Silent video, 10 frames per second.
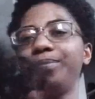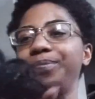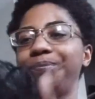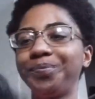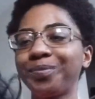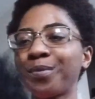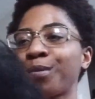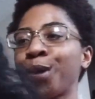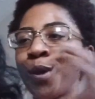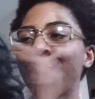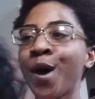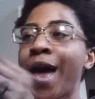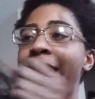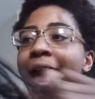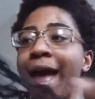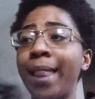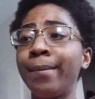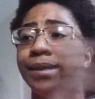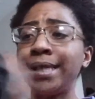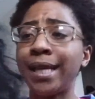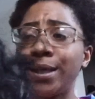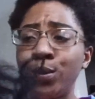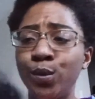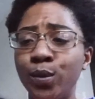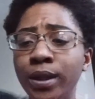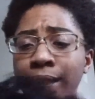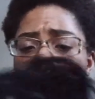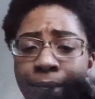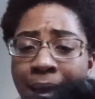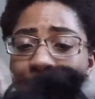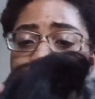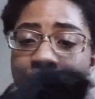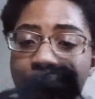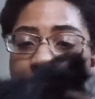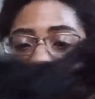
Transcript: and let me tell you one thing about me, babe.